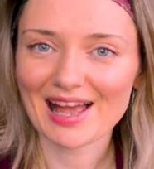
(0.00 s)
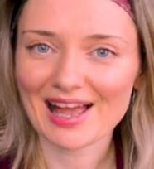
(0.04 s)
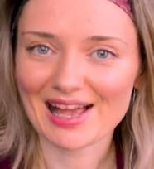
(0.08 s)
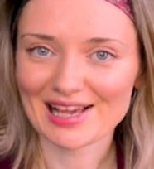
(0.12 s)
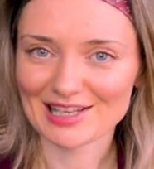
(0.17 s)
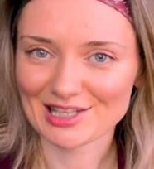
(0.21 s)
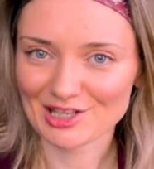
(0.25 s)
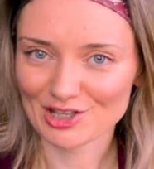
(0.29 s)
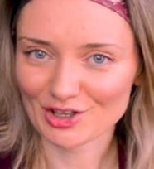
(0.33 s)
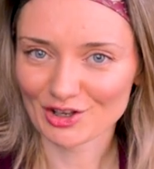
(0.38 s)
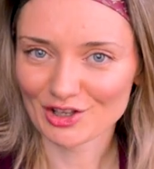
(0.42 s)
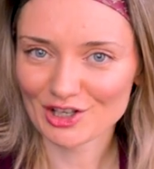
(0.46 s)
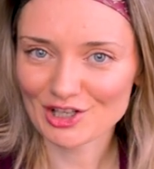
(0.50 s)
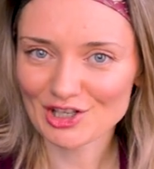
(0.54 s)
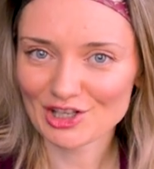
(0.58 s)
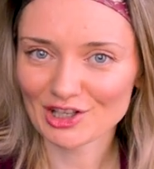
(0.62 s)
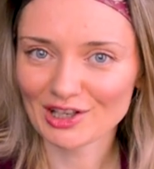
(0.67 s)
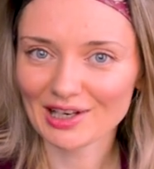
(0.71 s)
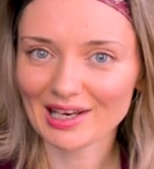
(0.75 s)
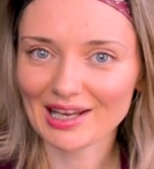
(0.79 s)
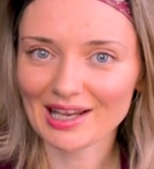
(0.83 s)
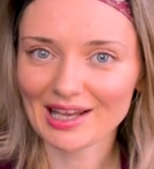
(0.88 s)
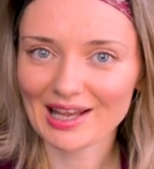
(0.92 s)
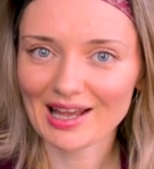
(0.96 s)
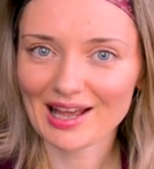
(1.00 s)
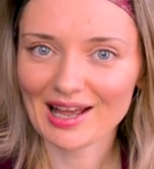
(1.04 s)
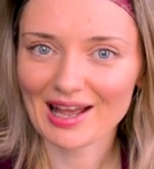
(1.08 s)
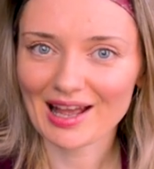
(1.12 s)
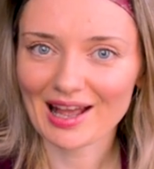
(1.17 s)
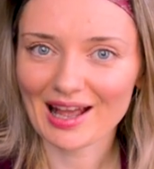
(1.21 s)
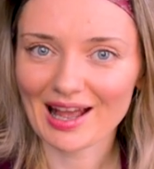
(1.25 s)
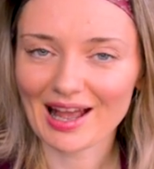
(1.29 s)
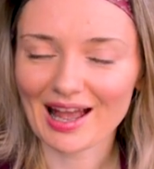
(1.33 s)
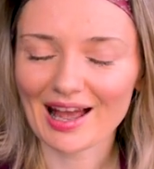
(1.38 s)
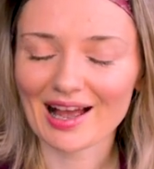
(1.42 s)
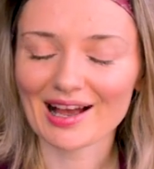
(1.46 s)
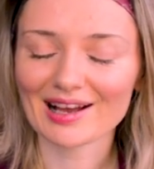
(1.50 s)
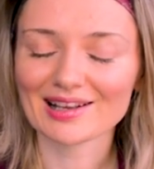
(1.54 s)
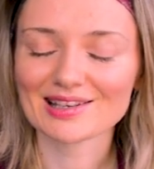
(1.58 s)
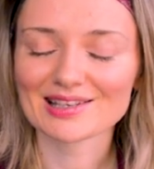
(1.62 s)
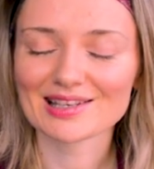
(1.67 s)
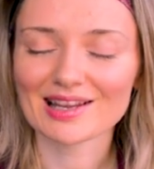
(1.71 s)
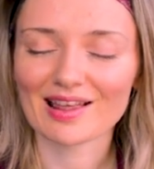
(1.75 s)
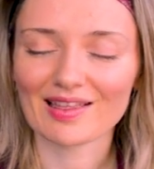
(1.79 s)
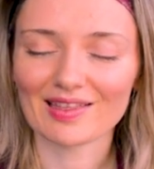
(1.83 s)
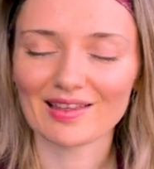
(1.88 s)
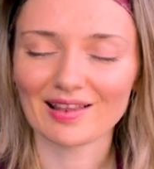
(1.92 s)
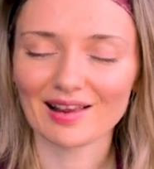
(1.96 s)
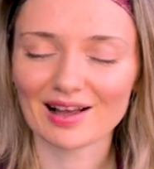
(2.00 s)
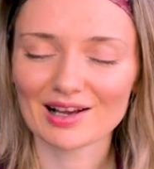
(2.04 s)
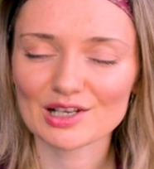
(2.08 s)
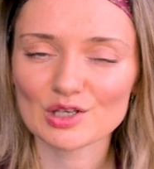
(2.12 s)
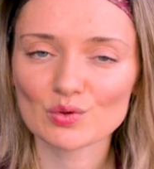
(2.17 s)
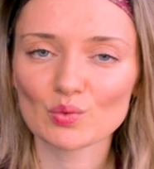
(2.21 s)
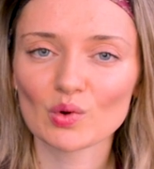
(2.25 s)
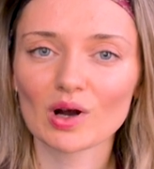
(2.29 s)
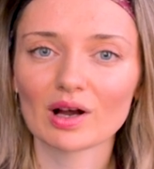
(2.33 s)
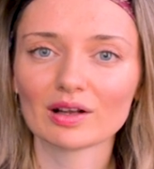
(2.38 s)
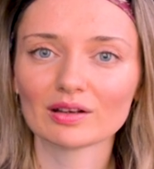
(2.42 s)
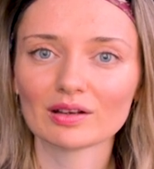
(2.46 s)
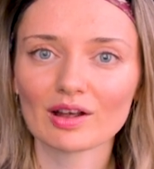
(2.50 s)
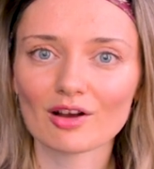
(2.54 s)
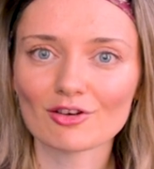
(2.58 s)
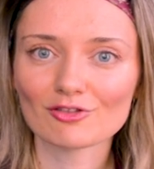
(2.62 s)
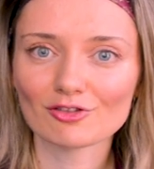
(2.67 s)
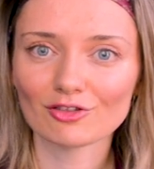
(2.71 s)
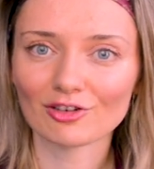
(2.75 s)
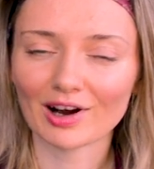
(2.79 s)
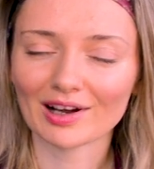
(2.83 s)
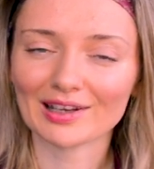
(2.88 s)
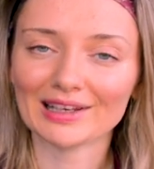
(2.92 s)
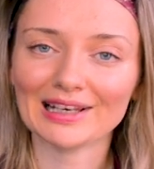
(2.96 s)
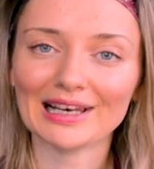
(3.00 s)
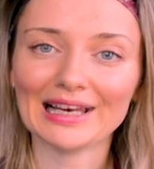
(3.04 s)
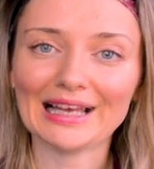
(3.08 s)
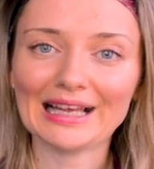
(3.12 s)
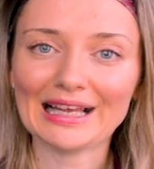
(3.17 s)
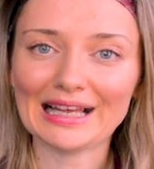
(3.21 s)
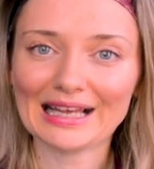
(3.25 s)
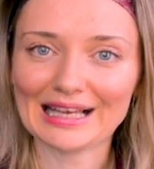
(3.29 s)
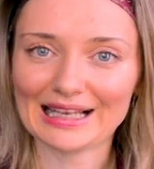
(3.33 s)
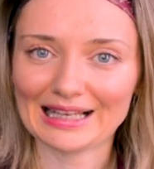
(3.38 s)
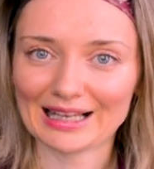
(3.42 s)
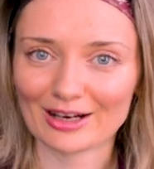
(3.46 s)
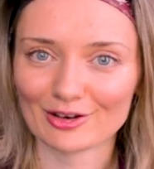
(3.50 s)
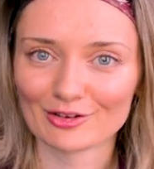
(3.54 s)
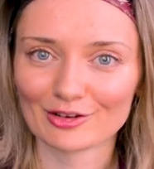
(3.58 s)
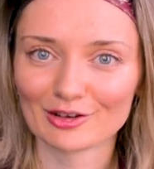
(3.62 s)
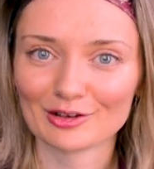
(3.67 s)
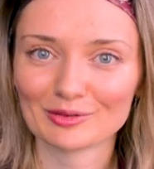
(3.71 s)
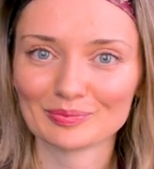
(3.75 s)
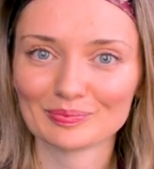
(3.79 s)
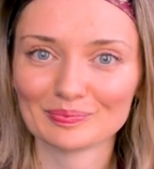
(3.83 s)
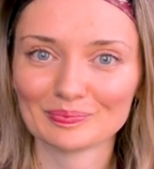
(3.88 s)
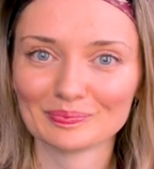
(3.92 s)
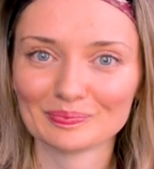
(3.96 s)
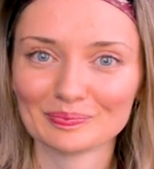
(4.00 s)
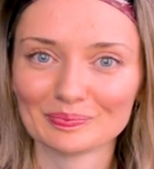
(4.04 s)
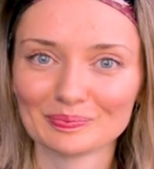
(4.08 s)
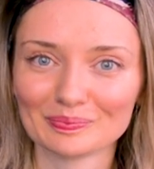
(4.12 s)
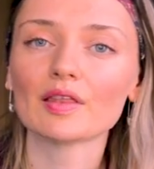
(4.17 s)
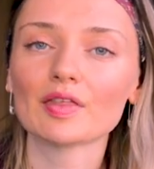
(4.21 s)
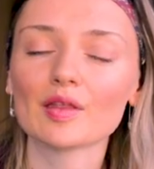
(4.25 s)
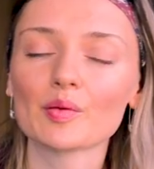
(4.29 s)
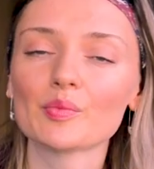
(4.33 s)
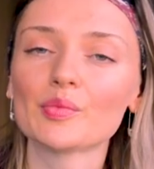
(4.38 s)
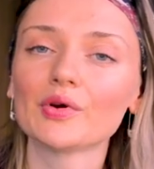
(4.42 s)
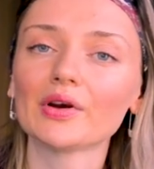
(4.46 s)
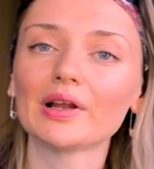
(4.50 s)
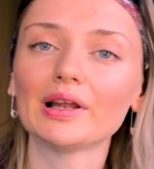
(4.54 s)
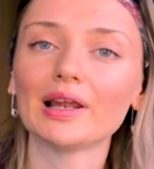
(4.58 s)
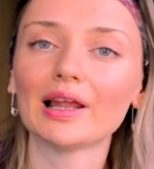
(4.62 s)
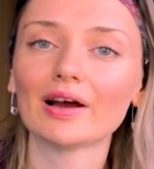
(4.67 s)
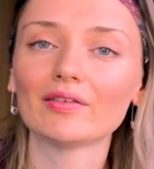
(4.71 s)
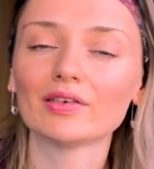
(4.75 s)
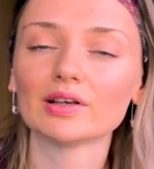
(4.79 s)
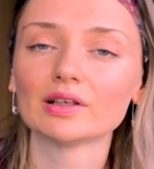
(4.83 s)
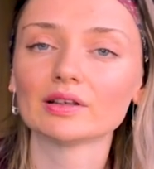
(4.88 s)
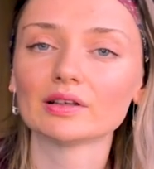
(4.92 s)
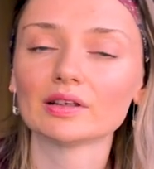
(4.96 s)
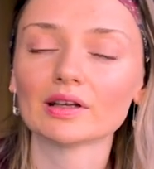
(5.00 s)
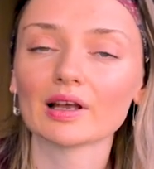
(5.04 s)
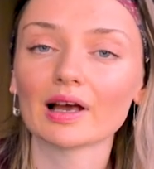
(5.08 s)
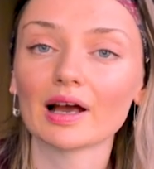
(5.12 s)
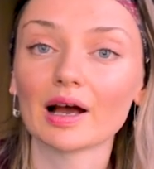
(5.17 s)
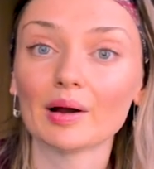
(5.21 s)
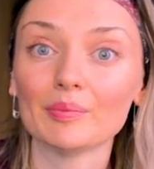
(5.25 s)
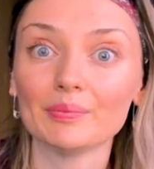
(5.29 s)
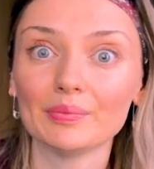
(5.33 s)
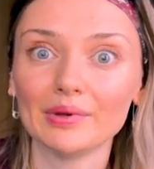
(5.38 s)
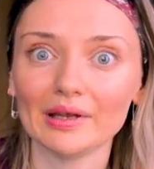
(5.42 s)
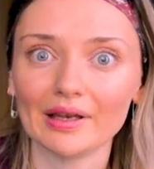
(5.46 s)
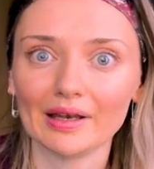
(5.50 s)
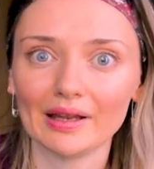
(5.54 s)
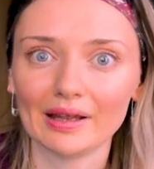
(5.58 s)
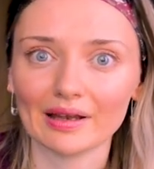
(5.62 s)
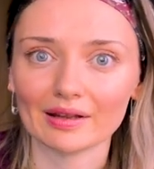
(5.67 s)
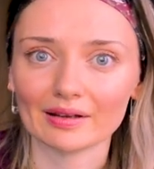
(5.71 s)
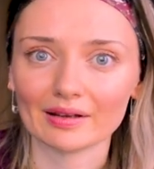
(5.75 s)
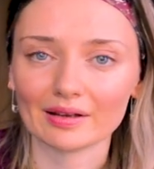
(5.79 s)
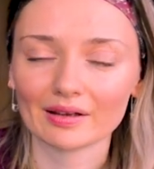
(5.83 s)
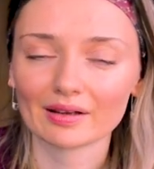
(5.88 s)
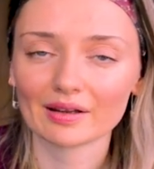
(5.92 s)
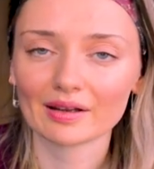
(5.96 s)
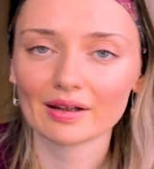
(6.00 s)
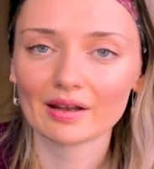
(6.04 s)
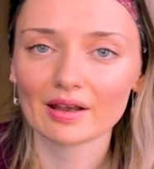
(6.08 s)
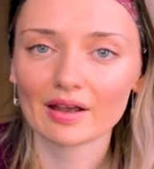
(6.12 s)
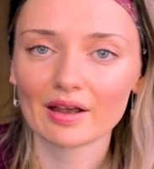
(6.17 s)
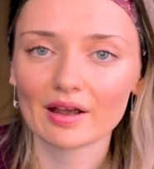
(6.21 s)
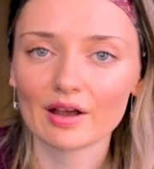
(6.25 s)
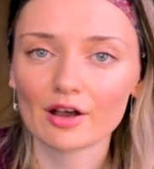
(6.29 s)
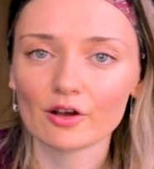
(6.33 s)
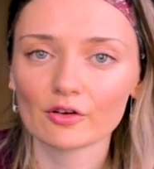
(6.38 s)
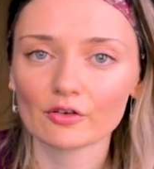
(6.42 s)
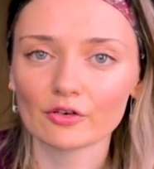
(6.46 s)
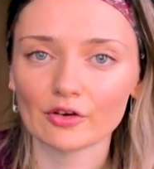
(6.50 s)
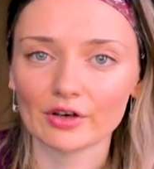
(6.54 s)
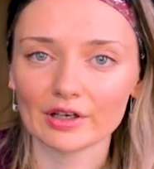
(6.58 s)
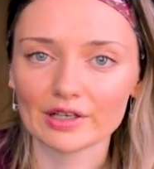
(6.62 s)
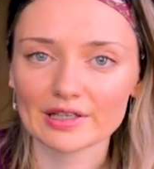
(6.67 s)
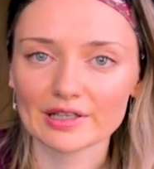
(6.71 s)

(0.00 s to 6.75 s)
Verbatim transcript: astonishingly, and the last one, funnily enough. Number 11, opinion. For